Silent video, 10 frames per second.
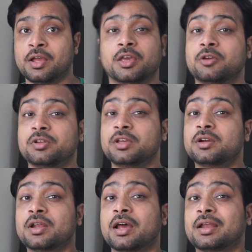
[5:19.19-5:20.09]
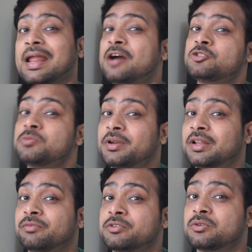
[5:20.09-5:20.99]
He could hear an announcement
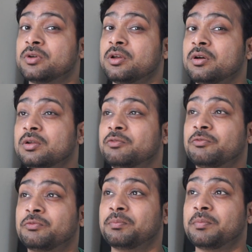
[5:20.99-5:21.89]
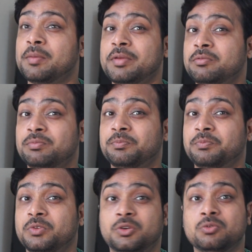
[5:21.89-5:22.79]
that was going on maybe
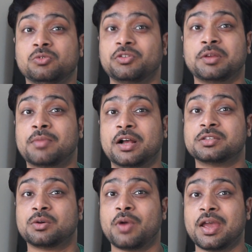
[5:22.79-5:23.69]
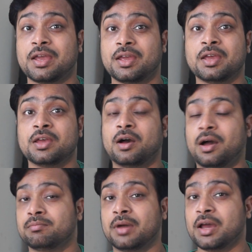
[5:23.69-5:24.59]
2-3 miles away
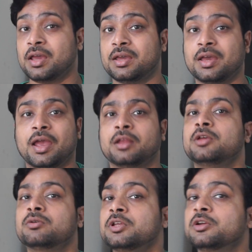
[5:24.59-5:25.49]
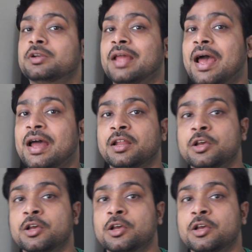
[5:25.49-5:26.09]
on mic, and he could hear that.